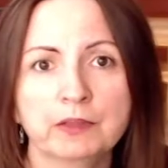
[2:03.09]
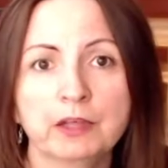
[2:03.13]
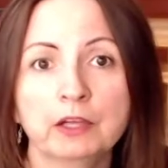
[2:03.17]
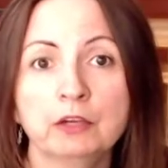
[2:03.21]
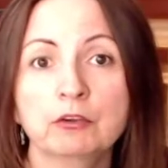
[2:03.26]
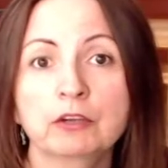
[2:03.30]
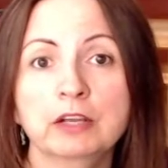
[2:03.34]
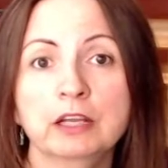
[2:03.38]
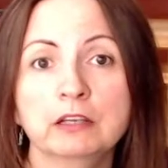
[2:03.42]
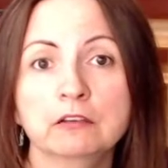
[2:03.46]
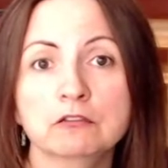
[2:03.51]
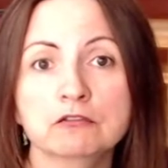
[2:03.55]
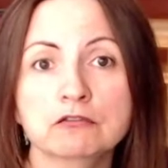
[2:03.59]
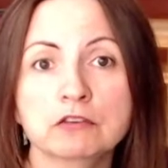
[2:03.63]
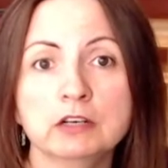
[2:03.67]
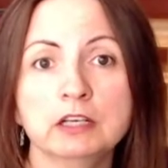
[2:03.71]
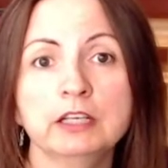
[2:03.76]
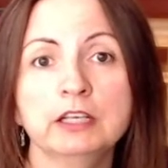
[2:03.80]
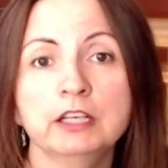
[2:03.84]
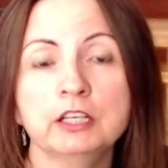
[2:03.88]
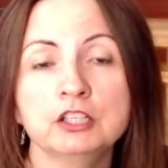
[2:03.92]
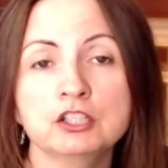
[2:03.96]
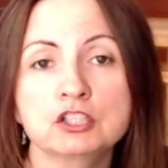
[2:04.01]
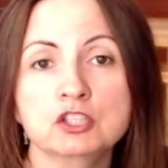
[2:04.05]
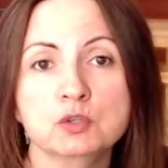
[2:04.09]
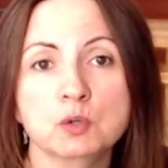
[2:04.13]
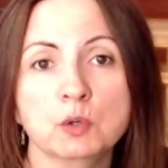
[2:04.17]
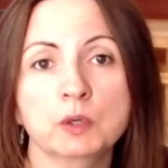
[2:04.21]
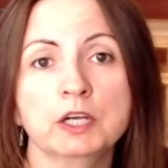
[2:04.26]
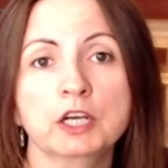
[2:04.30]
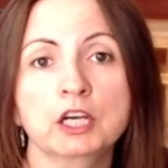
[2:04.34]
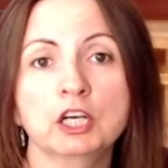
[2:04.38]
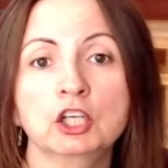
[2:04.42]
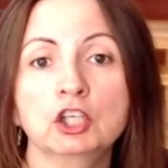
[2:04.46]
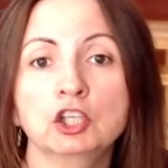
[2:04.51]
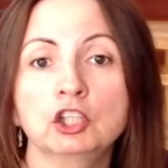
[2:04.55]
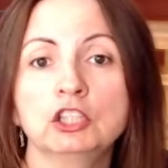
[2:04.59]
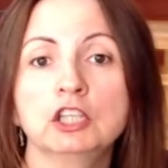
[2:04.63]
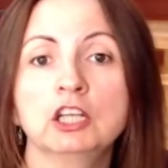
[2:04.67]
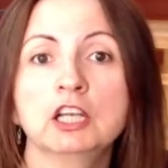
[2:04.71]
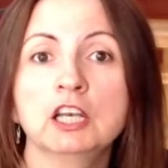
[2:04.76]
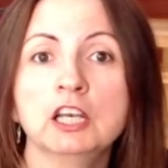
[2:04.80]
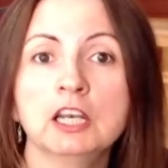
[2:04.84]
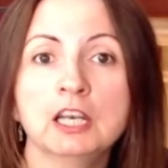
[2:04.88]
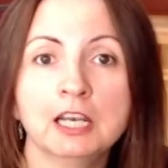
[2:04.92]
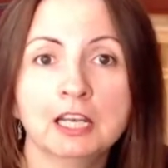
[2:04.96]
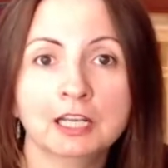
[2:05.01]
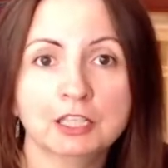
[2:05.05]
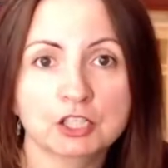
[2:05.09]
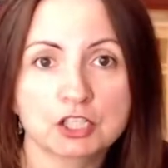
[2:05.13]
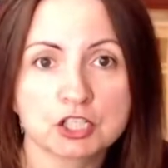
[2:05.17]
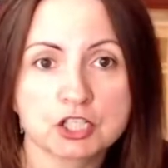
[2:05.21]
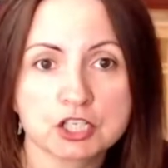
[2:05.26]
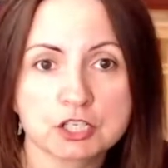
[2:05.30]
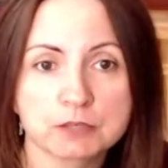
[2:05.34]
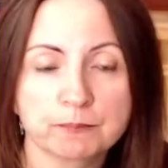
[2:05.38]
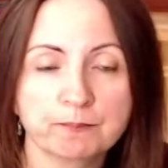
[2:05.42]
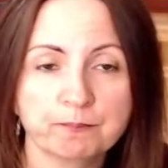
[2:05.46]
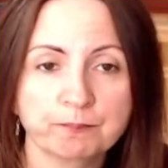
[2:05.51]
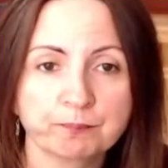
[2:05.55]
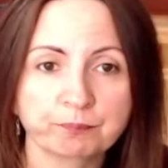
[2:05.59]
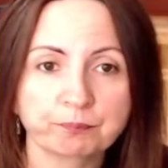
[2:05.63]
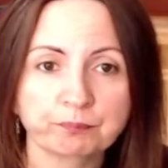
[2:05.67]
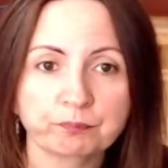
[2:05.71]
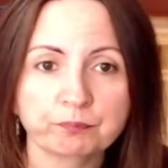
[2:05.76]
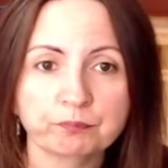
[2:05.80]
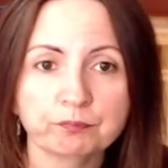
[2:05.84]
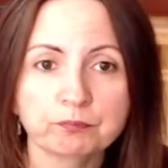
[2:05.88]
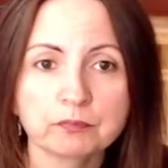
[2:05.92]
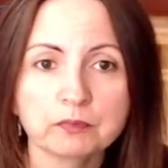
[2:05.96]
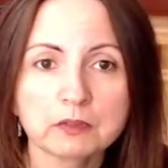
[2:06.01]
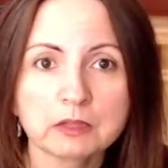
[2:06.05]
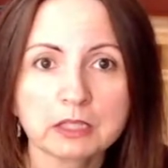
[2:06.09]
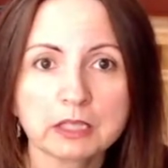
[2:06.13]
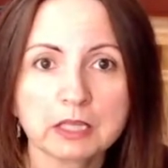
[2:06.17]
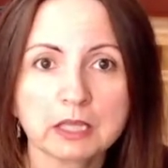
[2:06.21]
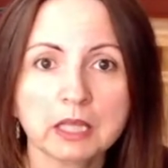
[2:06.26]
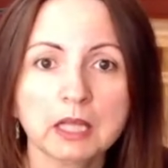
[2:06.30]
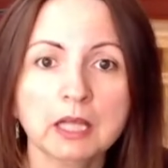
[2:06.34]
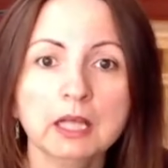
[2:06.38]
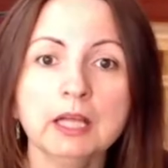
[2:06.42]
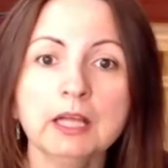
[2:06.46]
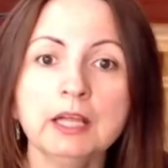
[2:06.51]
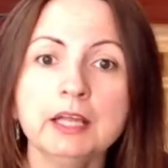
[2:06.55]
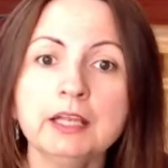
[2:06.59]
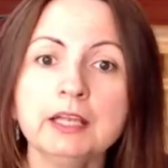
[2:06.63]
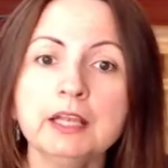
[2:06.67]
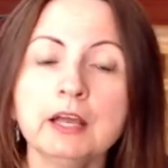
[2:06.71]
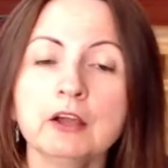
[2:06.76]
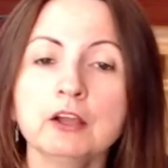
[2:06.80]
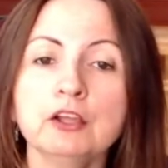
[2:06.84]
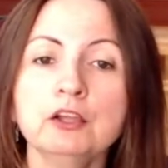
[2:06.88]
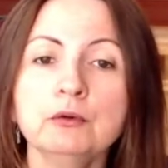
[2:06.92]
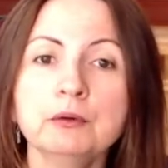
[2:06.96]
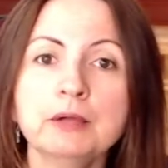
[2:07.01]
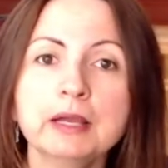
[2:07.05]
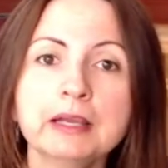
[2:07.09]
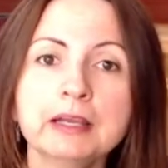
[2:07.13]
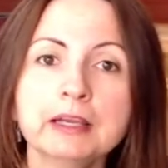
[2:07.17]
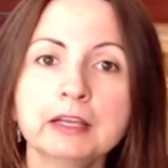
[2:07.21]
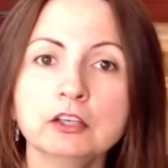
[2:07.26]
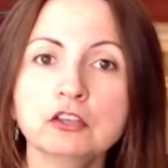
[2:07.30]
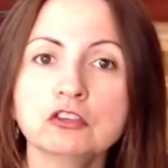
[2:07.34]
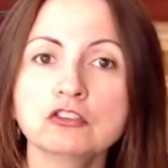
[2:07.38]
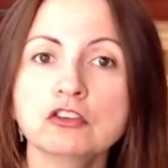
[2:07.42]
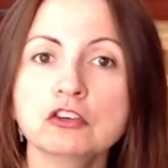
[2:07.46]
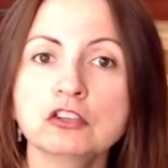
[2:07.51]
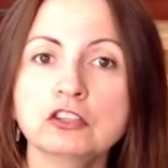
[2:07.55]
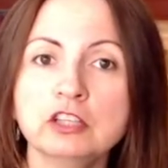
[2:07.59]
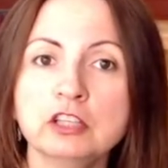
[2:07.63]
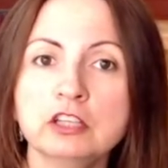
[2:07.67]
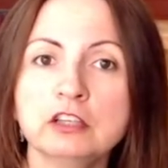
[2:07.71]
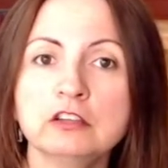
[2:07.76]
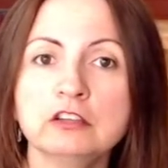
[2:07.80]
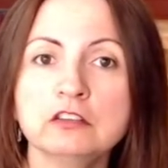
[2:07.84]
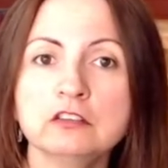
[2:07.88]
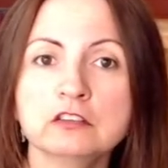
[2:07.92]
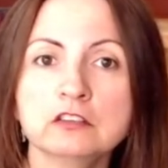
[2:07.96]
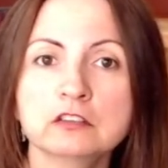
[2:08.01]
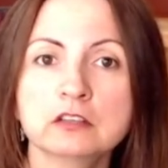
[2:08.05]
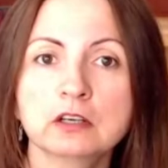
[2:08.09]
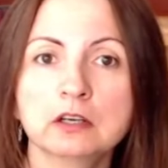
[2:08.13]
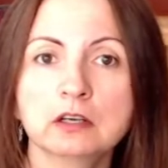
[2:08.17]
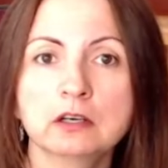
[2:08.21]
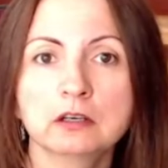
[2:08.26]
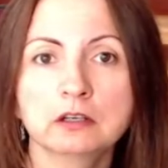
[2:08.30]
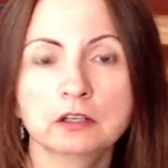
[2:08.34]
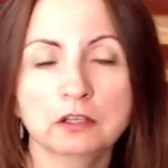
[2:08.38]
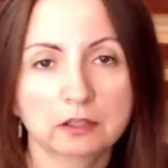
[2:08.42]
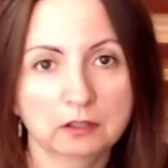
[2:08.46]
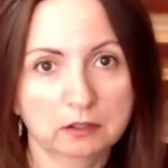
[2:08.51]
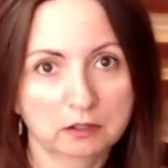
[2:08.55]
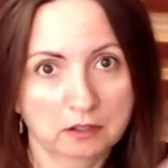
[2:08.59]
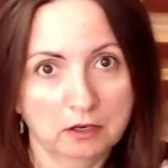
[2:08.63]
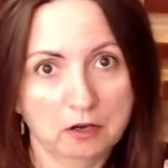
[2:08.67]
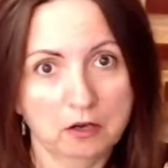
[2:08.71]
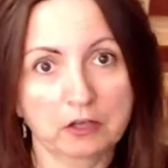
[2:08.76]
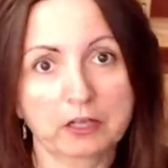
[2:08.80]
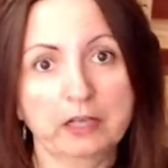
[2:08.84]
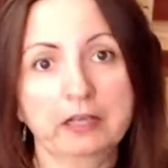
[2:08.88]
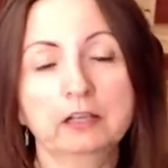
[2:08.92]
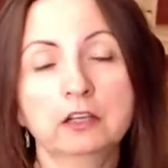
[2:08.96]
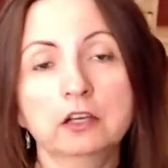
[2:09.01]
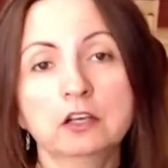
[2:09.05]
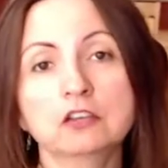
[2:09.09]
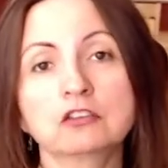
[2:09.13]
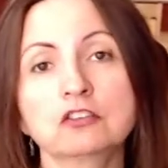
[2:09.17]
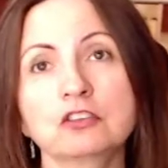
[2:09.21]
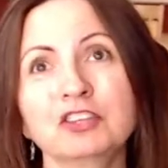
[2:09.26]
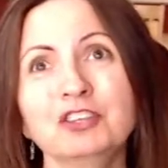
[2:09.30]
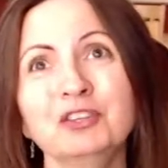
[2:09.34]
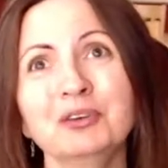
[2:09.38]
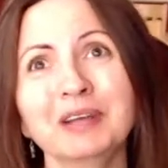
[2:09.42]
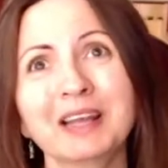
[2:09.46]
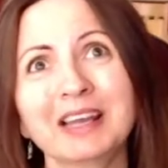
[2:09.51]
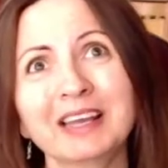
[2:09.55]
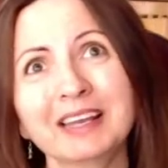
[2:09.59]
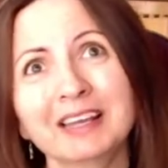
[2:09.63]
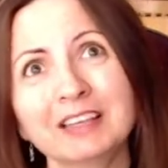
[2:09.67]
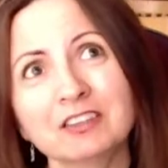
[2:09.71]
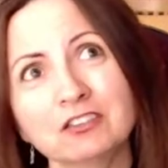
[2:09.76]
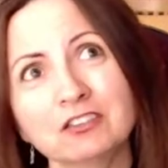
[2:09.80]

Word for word: And you can really enjoy a good lunch. Now, you can get the sardines. Okay, so you can get